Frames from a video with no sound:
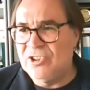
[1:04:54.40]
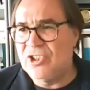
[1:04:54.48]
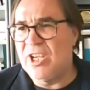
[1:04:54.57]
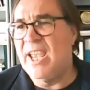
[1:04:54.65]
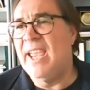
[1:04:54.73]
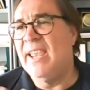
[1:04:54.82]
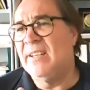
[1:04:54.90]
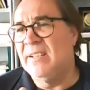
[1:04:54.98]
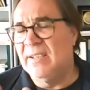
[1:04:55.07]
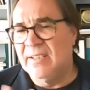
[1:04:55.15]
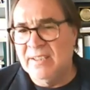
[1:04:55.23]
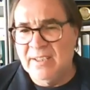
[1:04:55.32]

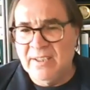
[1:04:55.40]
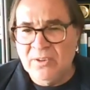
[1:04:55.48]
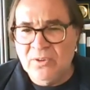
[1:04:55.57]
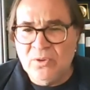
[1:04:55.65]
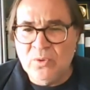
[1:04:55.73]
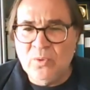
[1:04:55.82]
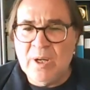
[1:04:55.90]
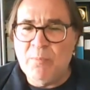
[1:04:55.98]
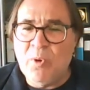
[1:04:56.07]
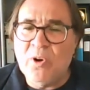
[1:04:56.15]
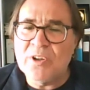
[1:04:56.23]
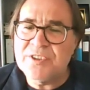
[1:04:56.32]
chain to a
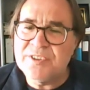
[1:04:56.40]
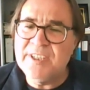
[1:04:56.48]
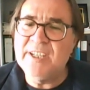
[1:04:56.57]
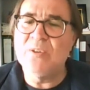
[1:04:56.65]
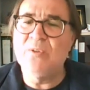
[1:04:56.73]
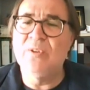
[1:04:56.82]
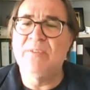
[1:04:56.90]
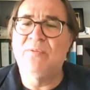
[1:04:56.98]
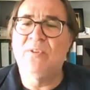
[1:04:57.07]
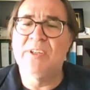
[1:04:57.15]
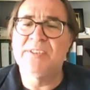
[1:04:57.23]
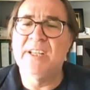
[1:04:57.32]
more circular
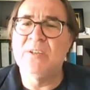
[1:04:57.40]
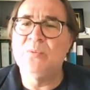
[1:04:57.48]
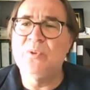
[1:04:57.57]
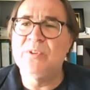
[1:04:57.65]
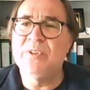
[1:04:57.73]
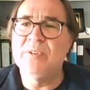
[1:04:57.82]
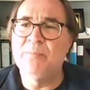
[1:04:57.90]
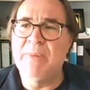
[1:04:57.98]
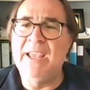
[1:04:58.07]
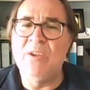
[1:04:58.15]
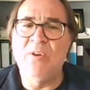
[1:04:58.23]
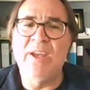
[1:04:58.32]
forest and wood
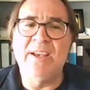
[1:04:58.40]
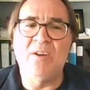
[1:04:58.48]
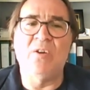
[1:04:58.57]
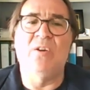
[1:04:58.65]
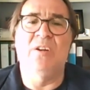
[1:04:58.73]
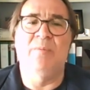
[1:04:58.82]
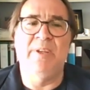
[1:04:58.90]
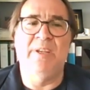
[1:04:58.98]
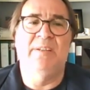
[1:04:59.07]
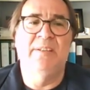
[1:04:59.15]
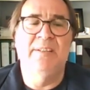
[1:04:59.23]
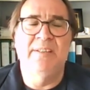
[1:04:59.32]

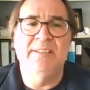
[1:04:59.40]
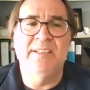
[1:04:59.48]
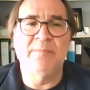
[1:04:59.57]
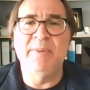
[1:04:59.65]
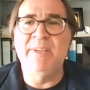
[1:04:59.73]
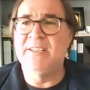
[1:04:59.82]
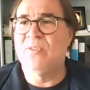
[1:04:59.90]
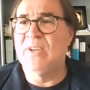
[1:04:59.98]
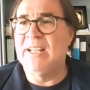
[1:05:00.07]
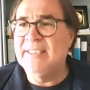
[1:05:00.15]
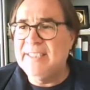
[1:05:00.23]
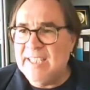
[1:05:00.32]
bioeconomy. That means for
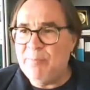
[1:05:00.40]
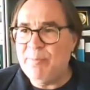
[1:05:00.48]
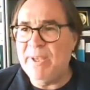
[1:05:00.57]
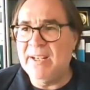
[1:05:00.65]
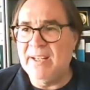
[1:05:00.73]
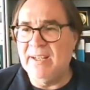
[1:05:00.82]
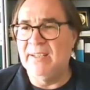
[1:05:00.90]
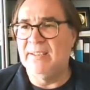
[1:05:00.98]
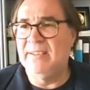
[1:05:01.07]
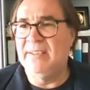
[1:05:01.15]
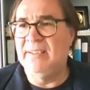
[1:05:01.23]
a typical